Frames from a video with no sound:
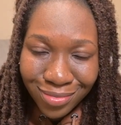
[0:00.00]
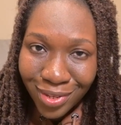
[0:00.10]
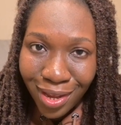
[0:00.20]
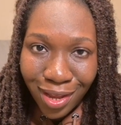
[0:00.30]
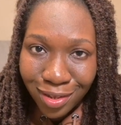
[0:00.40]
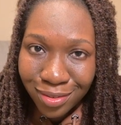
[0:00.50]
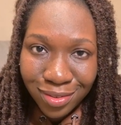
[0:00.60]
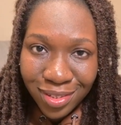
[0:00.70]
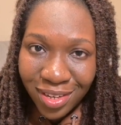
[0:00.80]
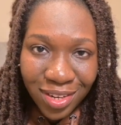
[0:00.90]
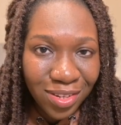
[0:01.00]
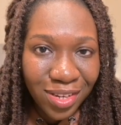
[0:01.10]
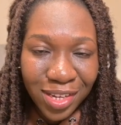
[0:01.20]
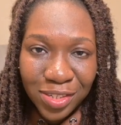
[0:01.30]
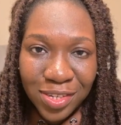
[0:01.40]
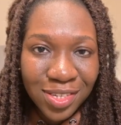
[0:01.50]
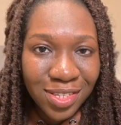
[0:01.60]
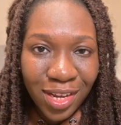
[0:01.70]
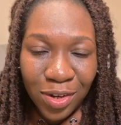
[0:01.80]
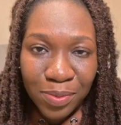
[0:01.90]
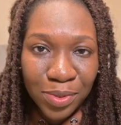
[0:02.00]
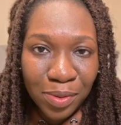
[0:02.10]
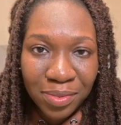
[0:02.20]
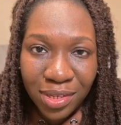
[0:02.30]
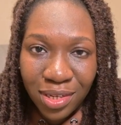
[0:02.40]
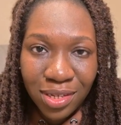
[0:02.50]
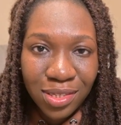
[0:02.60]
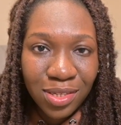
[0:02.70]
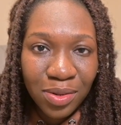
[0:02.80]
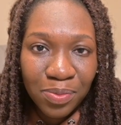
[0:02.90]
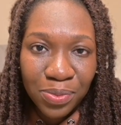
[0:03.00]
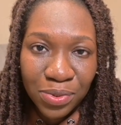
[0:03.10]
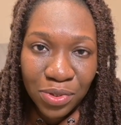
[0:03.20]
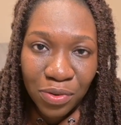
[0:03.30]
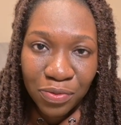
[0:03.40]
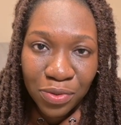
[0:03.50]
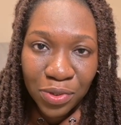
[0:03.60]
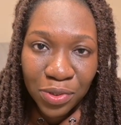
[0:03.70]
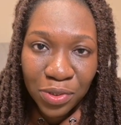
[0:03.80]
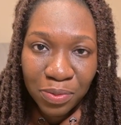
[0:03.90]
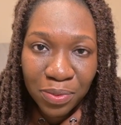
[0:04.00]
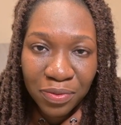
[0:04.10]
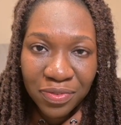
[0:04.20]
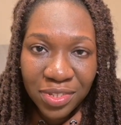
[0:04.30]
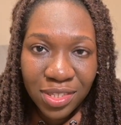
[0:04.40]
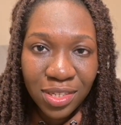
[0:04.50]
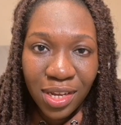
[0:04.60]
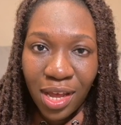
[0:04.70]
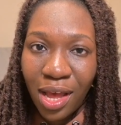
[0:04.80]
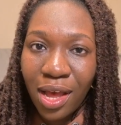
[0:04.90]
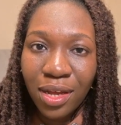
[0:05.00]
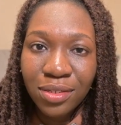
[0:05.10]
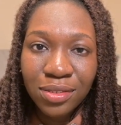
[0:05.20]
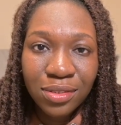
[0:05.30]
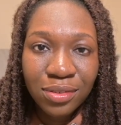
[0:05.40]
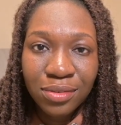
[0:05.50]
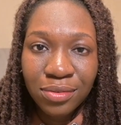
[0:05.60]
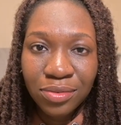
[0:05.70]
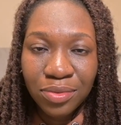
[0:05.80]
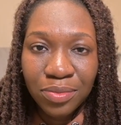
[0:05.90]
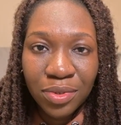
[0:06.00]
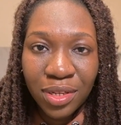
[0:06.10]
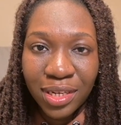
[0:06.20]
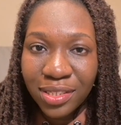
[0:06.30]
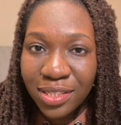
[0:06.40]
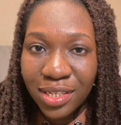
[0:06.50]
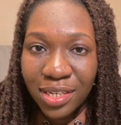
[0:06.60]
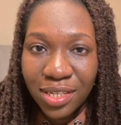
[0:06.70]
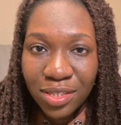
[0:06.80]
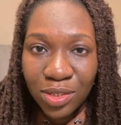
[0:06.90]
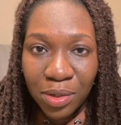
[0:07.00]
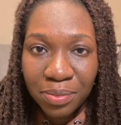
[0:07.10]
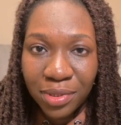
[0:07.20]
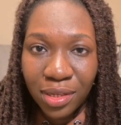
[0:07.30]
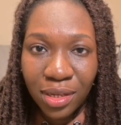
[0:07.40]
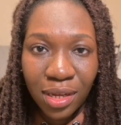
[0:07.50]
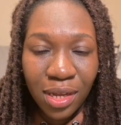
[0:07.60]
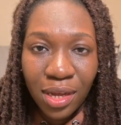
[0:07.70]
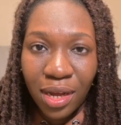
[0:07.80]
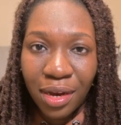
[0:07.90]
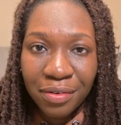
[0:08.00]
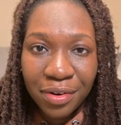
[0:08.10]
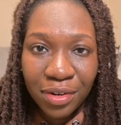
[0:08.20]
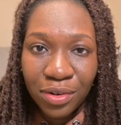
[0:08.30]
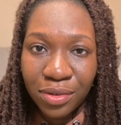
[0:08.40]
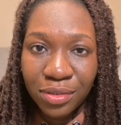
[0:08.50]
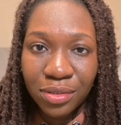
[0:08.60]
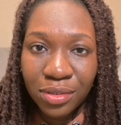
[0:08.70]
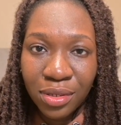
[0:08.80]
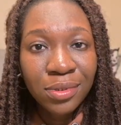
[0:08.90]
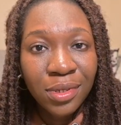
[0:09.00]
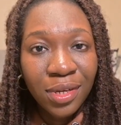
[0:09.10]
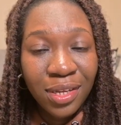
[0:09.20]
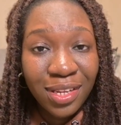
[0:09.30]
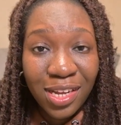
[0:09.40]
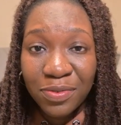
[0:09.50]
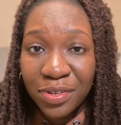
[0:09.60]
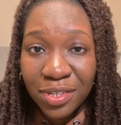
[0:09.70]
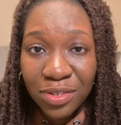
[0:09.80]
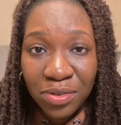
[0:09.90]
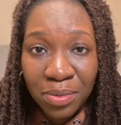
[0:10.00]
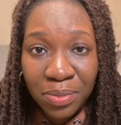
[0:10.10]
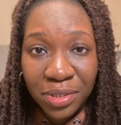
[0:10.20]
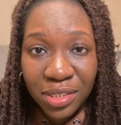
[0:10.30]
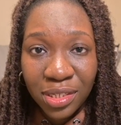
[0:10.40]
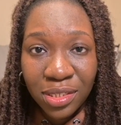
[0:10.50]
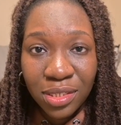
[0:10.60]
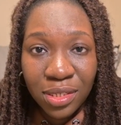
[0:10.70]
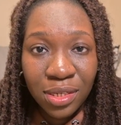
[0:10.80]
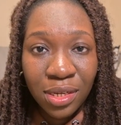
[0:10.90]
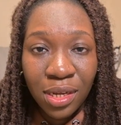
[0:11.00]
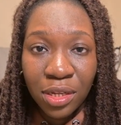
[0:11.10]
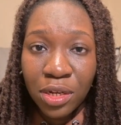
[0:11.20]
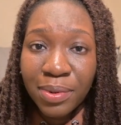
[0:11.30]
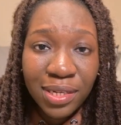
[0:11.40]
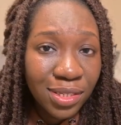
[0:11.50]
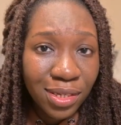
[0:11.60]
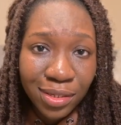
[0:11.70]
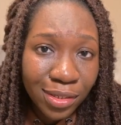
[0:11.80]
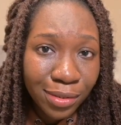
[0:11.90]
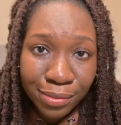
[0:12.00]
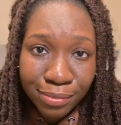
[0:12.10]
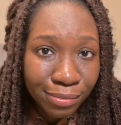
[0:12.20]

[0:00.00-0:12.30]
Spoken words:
Yeah, you can just stack up some things, put your phone on top of it and lean it against something and record. That's for a 0 budget. Nobody's gonna know.